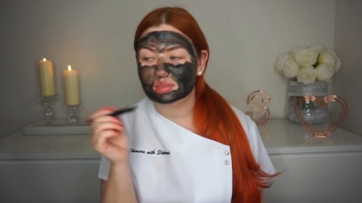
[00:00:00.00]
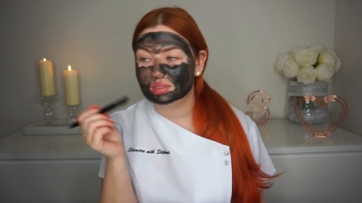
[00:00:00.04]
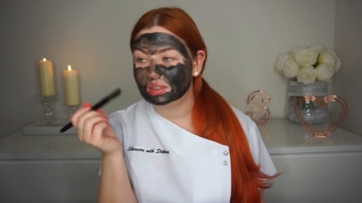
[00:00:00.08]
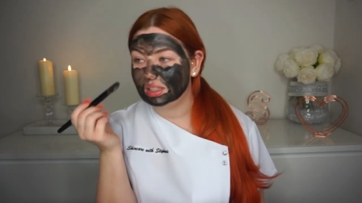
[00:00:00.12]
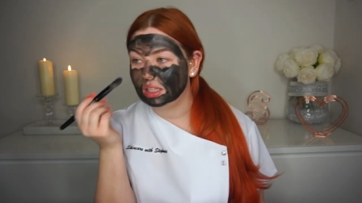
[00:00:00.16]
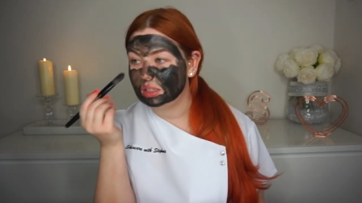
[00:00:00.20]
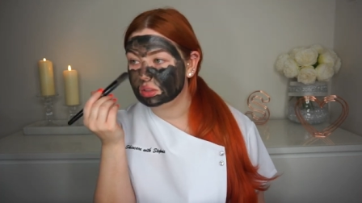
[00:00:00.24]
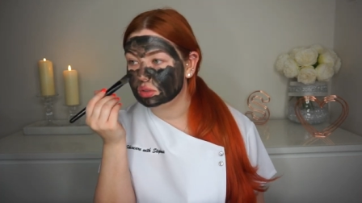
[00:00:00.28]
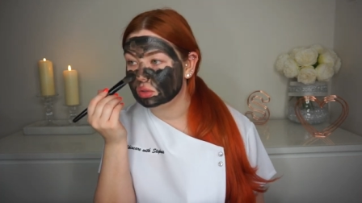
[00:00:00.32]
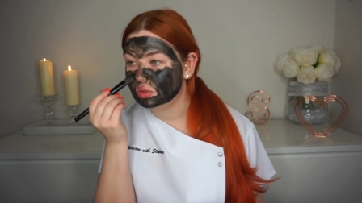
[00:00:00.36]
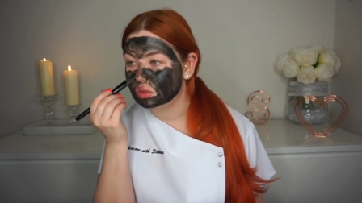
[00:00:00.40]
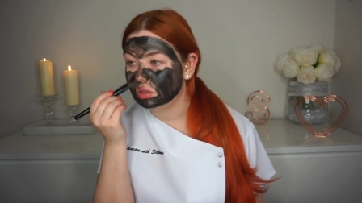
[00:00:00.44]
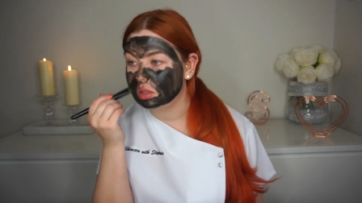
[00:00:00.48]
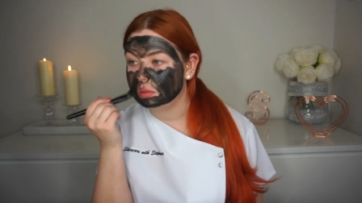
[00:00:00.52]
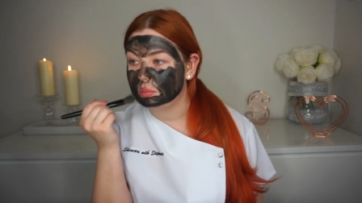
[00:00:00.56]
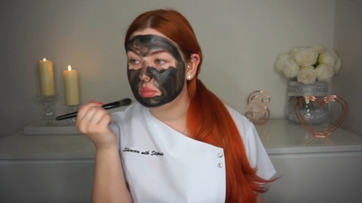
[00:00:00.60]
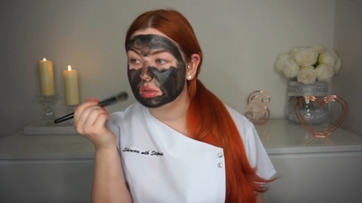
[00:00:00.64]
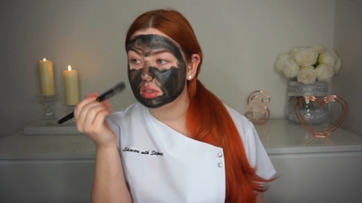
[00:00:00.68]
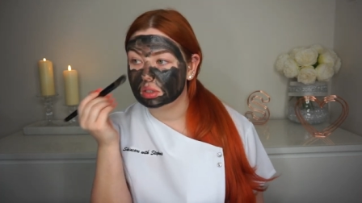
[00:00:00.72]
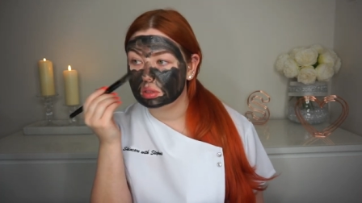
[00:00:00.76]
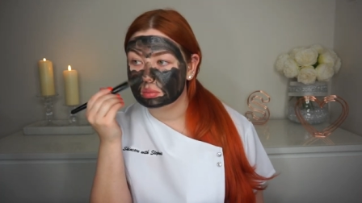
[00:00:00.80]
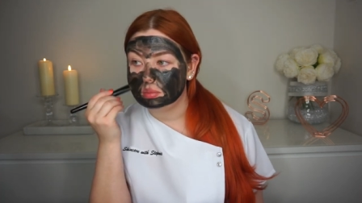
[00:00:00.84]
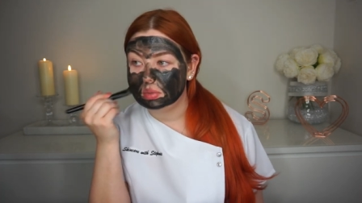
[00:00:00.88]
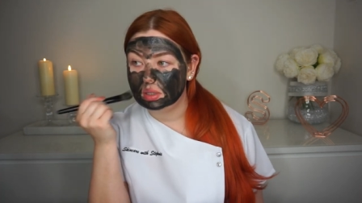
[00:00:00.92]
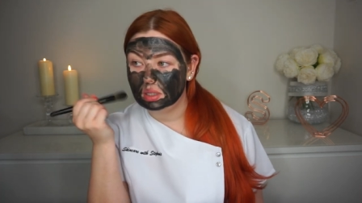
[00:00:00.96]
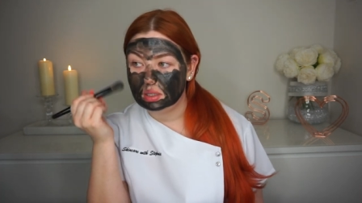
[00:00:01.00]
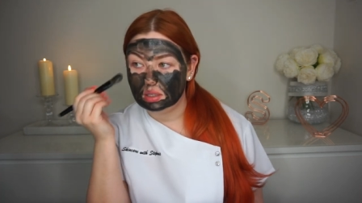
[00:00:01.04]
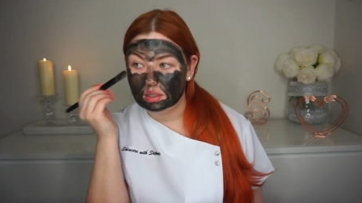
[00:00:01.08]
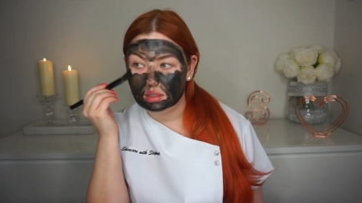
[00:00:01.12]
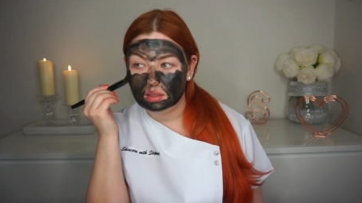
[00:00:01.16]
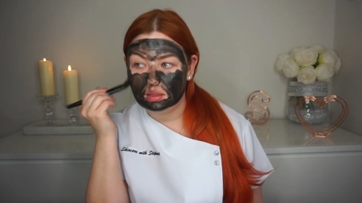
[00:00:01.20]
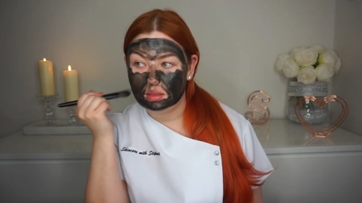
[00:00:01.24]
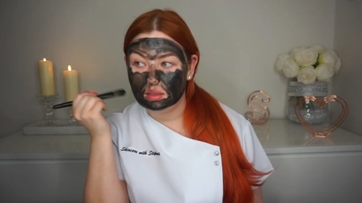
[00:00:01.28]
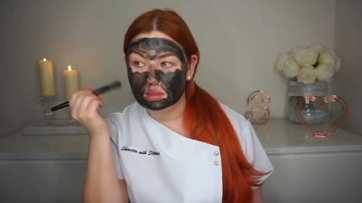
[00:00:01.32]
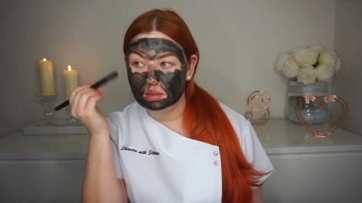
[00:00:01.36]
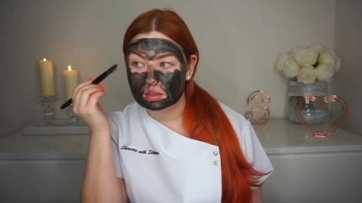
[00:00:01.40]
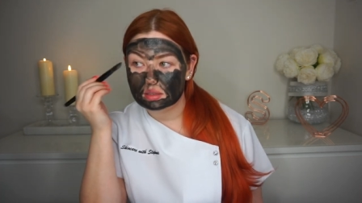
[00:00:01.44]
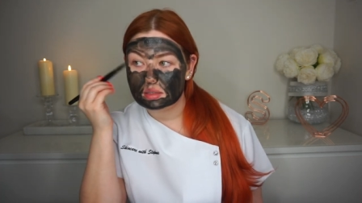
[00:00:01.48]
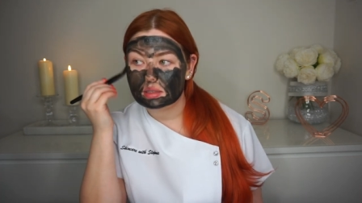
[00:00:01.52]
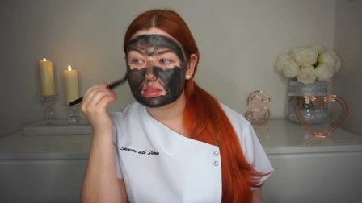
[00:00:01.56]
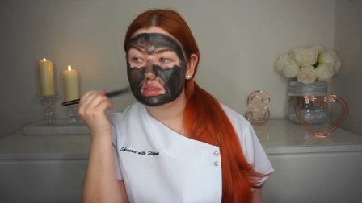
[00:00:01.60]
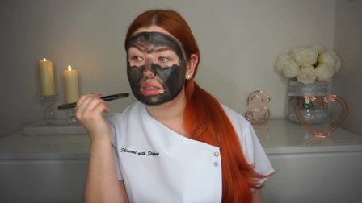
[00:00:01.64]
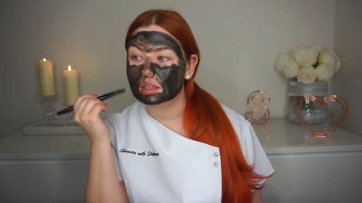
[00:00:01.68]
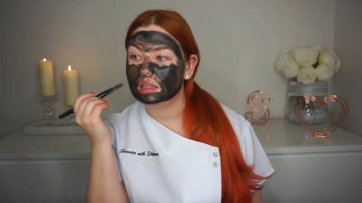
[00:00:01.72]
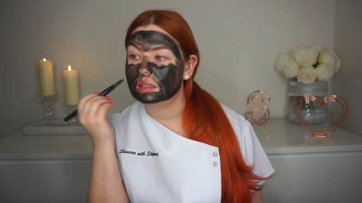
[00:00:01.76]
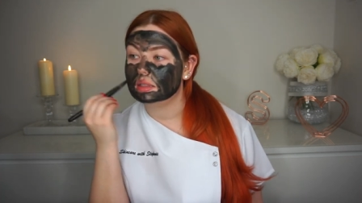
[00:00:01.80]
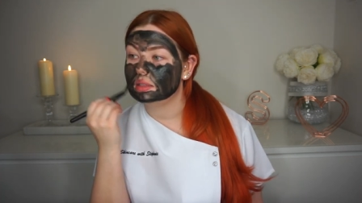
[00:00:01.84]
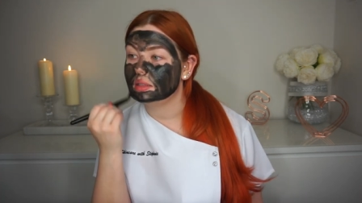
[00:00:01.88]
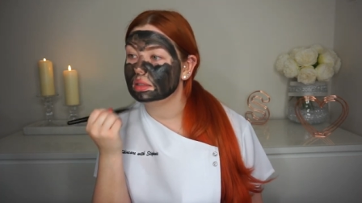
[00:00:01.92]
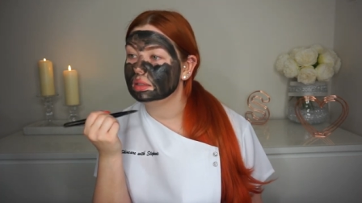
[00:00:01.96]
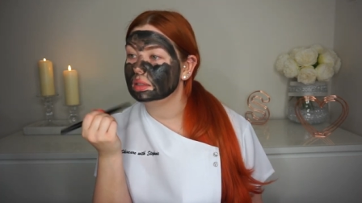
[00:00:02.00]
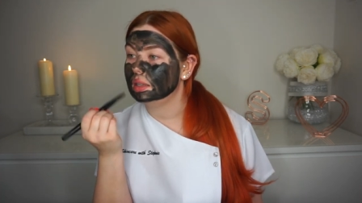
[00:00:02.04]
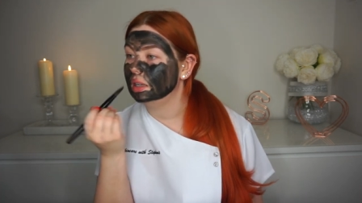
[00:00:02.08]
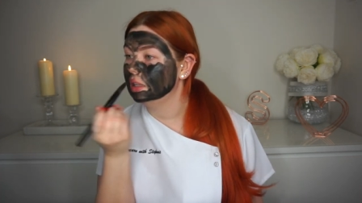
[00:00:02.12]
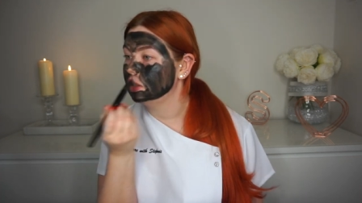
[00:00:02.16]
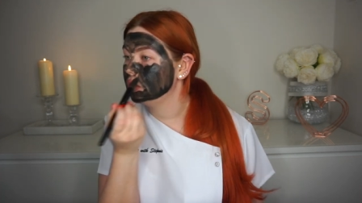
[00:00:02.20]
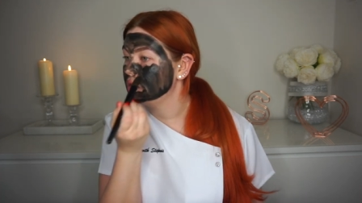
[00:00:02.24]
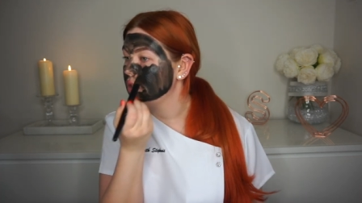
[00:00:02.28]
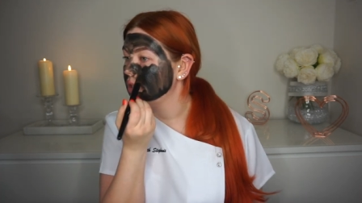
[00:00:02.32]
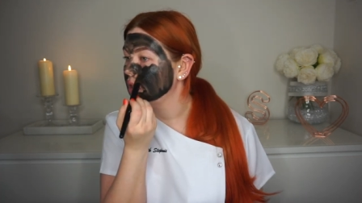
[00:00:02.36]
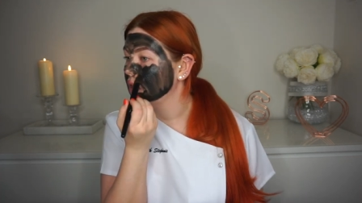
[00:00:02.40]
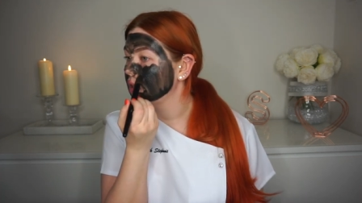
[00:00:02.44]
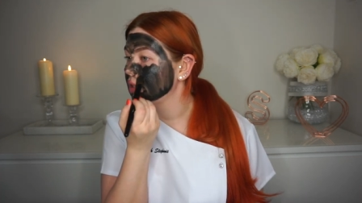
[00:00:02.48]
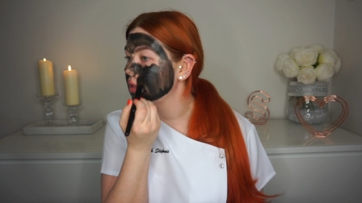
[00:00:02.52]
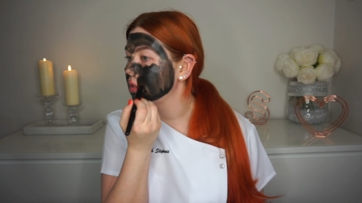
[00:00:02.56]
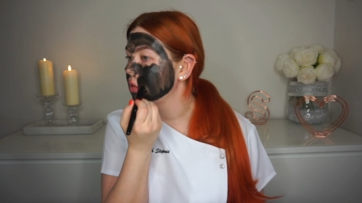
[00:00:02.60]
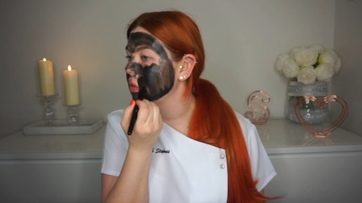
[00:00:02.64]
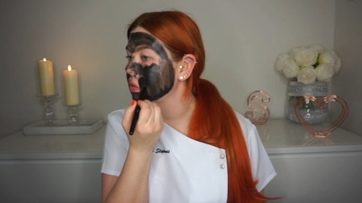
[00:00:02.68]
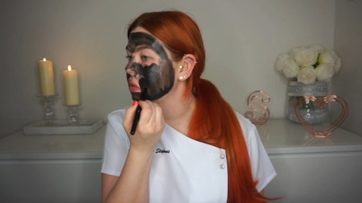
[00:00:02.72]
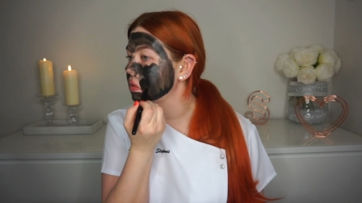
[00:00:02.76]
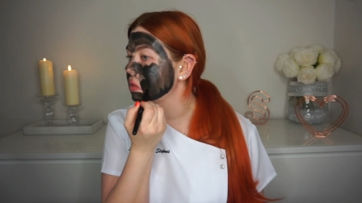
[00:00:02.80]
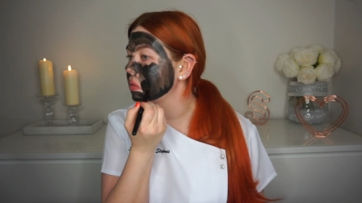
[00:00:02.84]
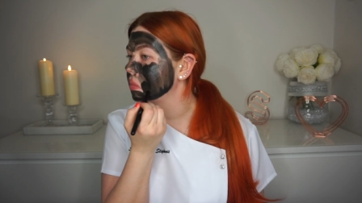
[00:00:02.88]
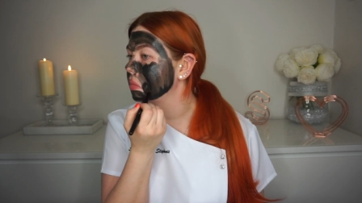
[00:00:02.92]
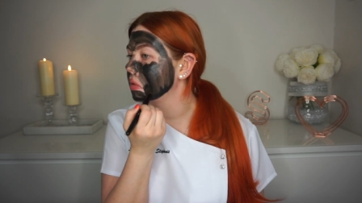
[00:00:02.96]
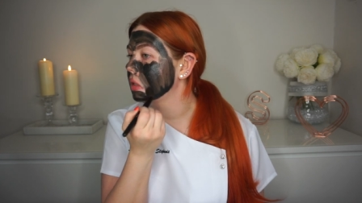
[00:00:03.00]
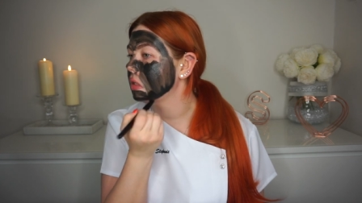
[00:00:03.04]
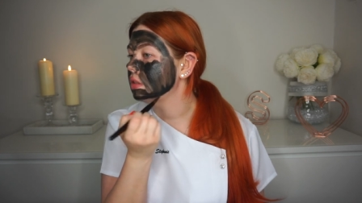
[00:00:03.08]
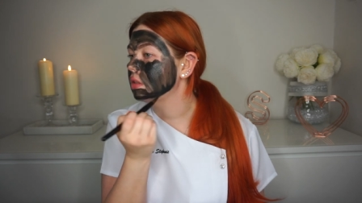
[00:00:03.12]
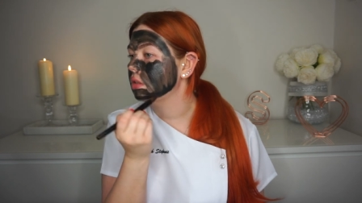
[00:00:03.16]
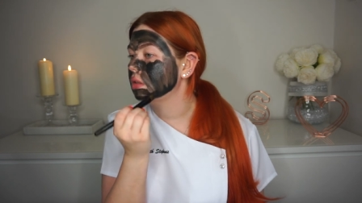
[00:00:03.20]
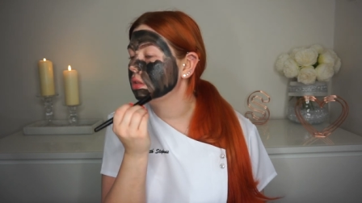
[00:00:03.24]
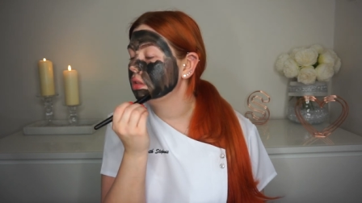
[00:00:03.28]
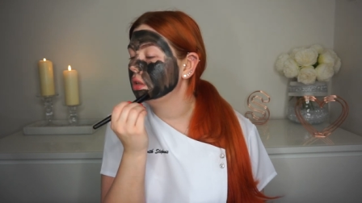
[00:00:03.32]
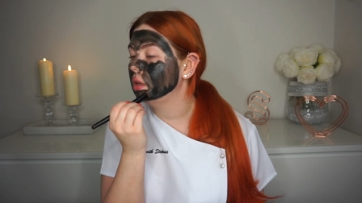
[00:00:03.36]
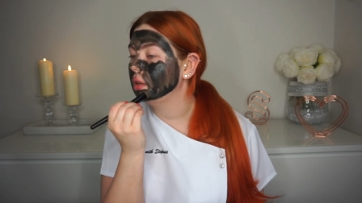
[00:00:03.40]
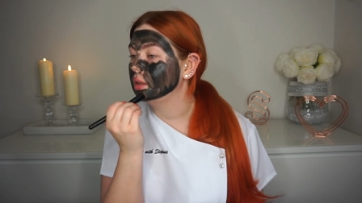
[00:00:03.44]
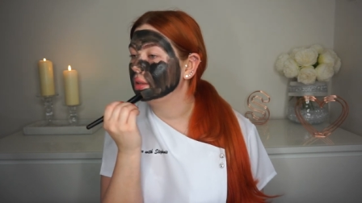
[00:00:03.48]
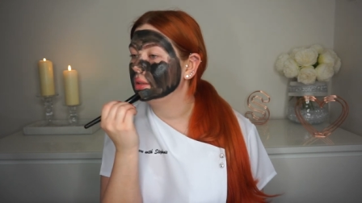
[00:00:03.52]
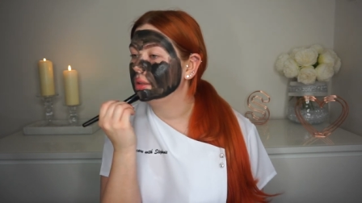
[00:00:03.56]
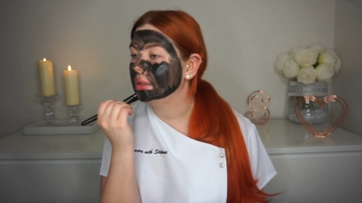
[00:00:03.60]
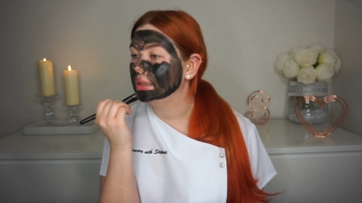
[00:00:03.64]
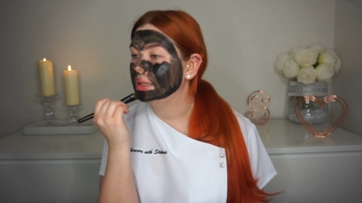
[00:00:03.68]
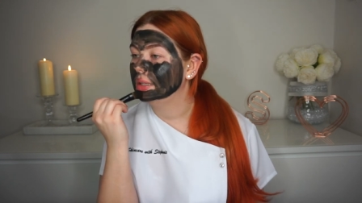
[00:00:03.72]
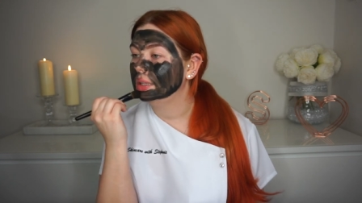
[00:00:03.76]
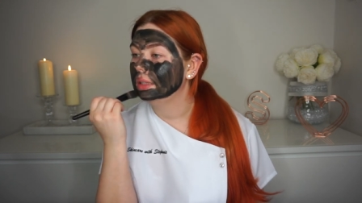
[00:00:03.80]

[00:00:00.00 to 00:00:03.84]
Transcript: that does not bother me in the slightest. I just think as long as the product's on,